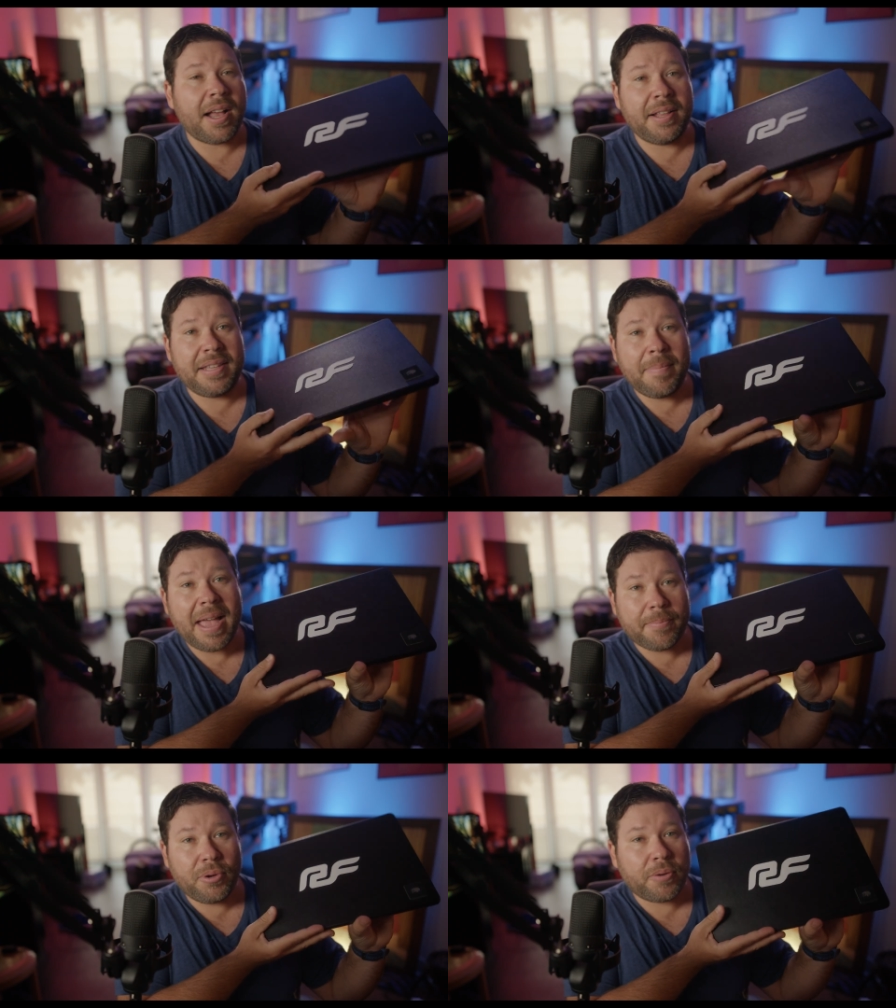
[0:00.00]
on the
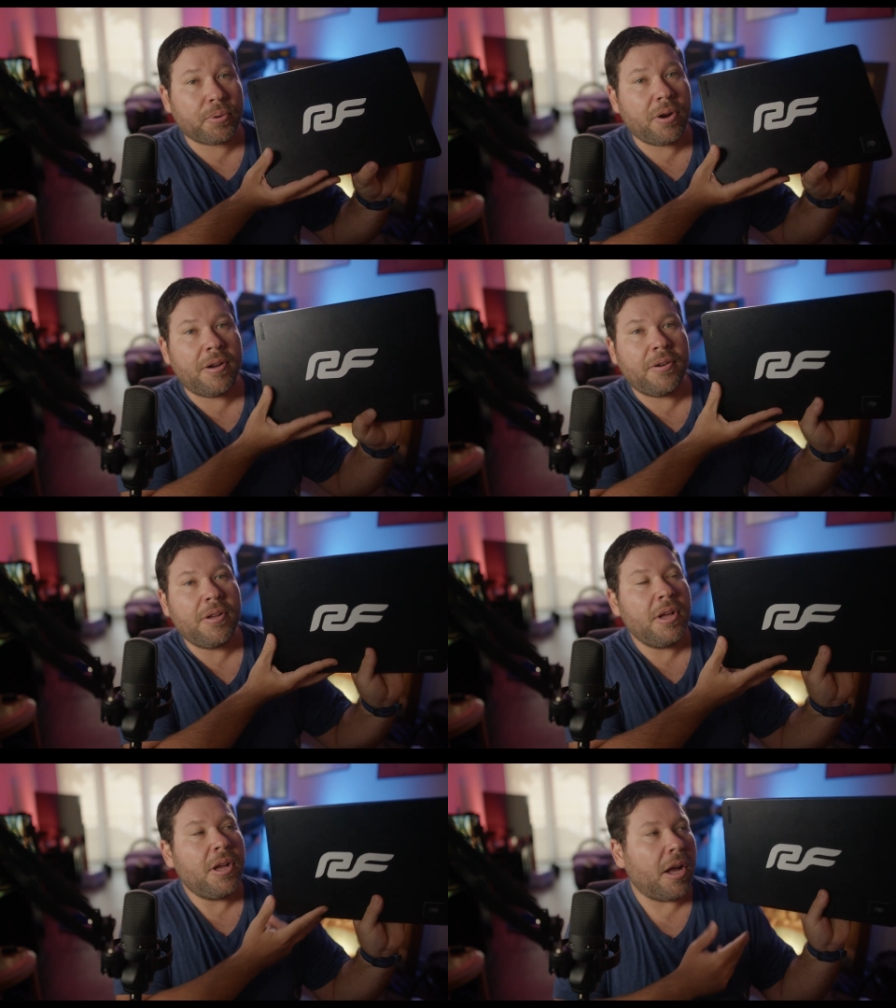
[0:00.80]
MacBook Pro
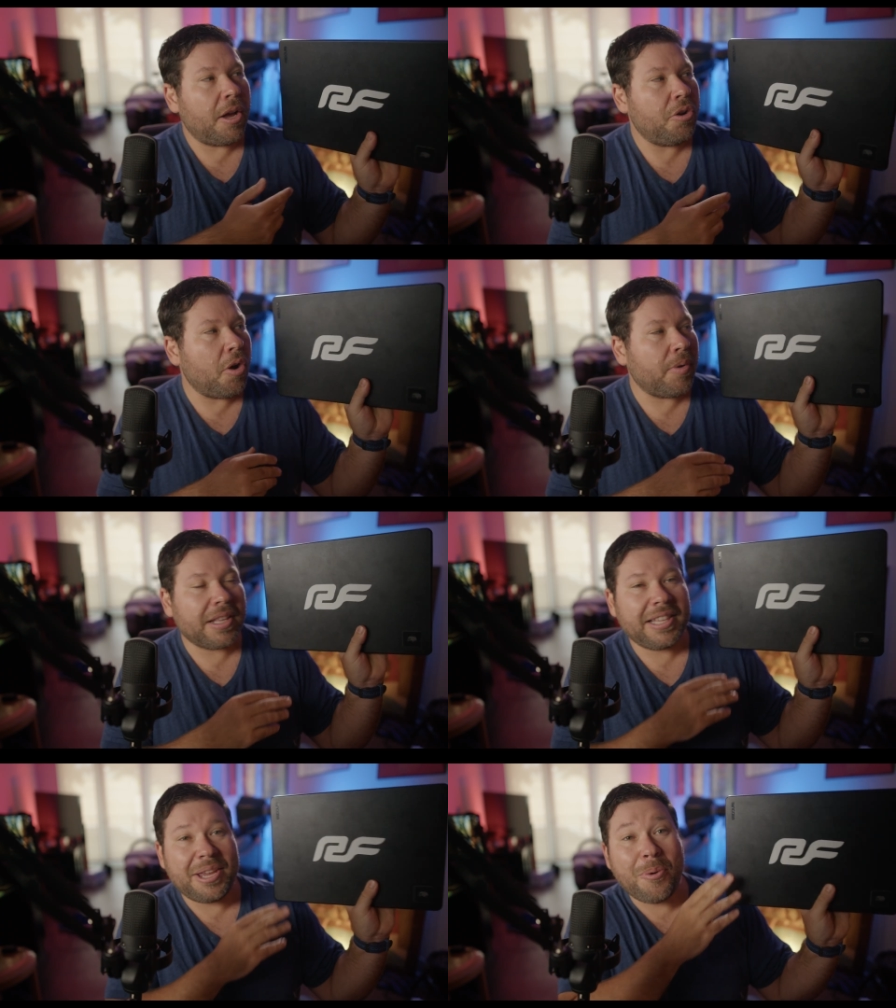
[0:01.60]

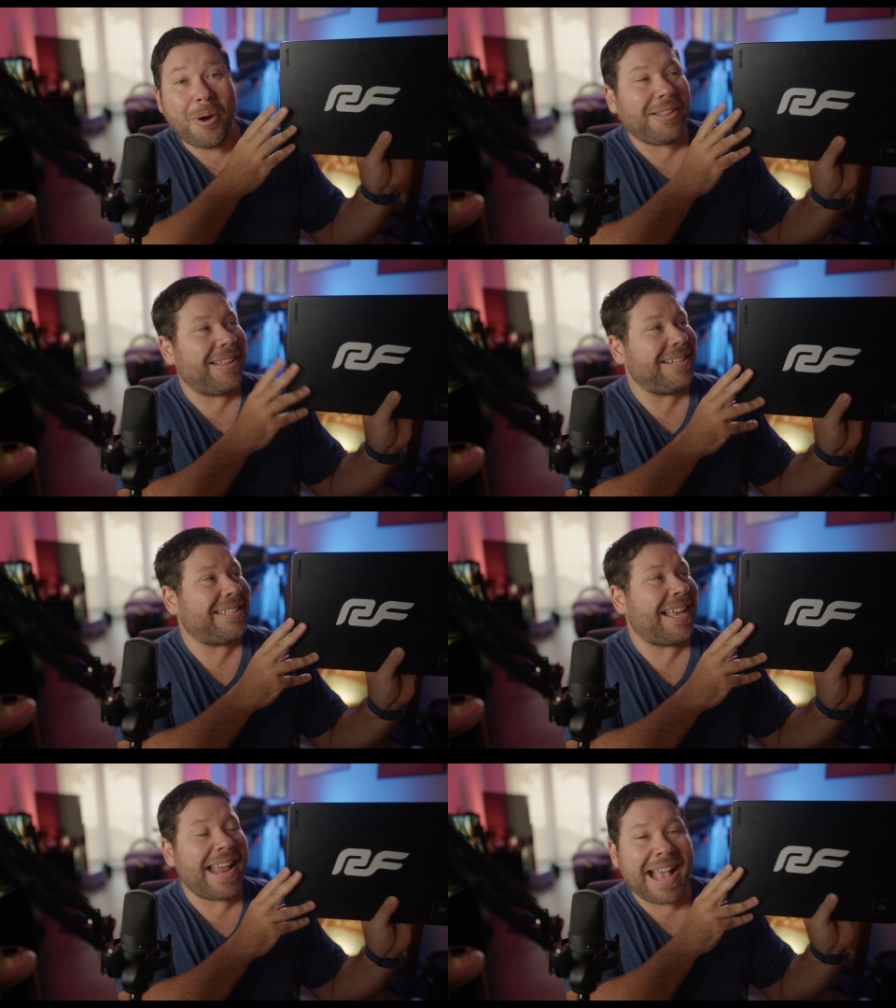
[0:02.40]
unknowingly while on
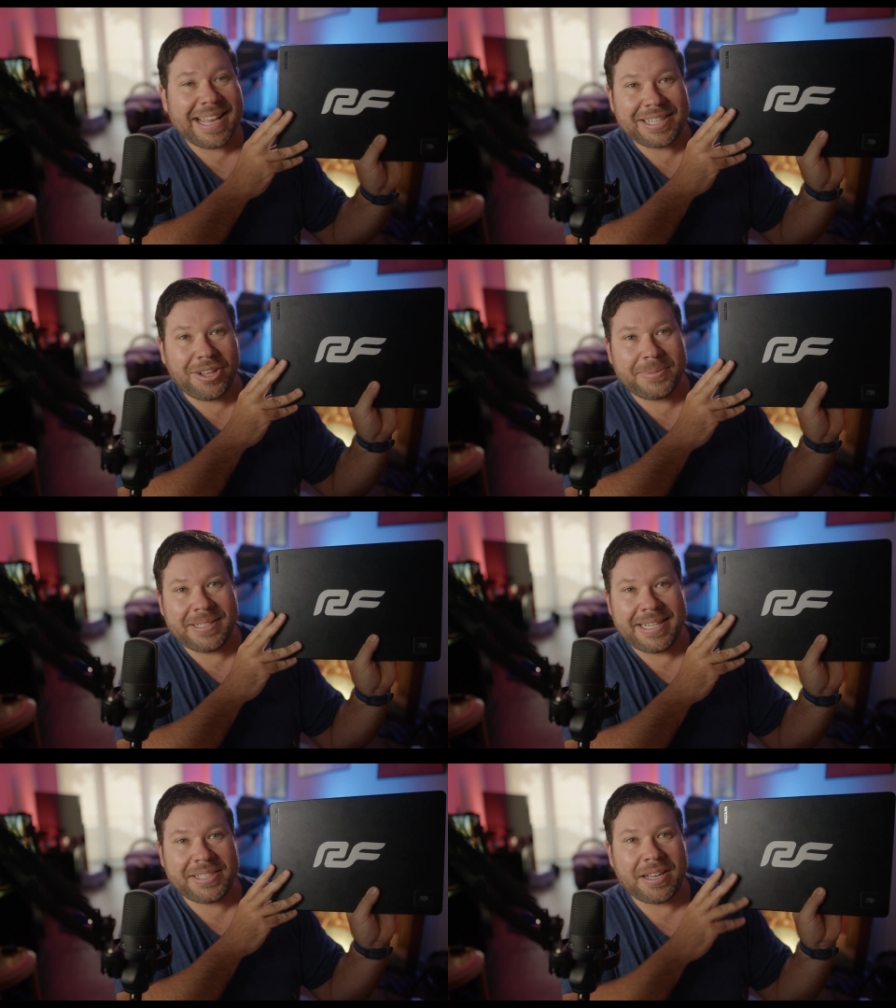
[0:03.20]
set has helped a
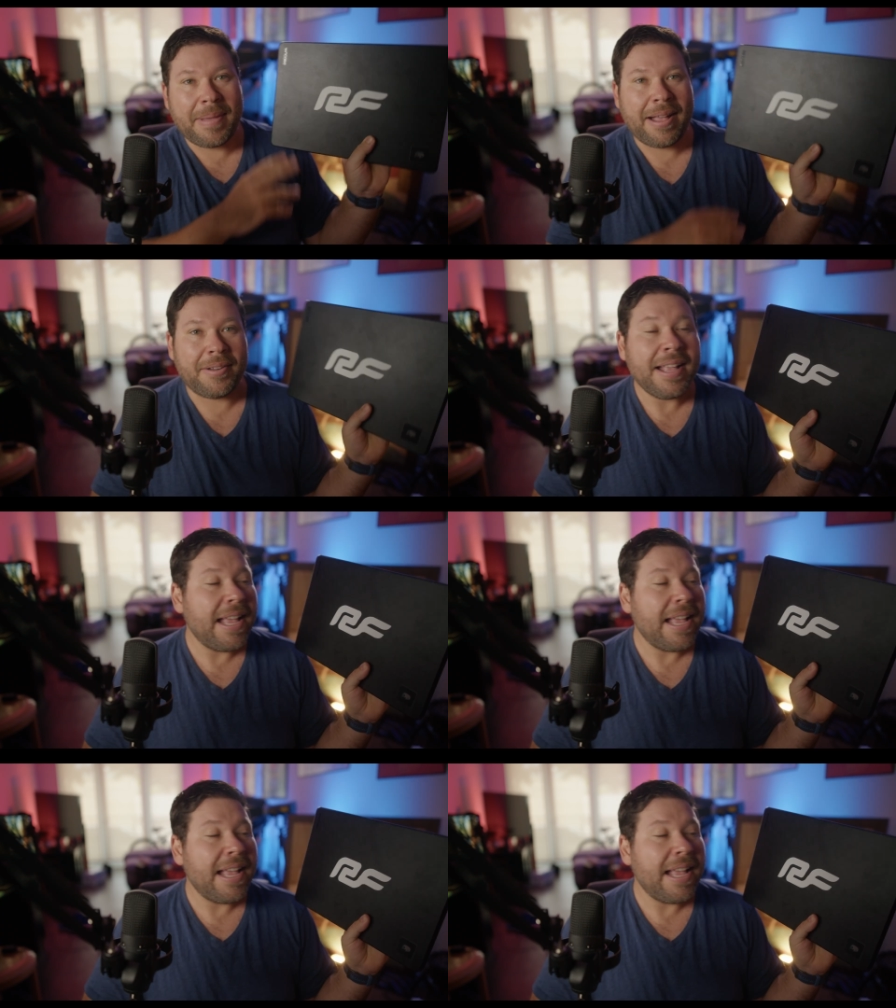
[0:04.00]
decent amount.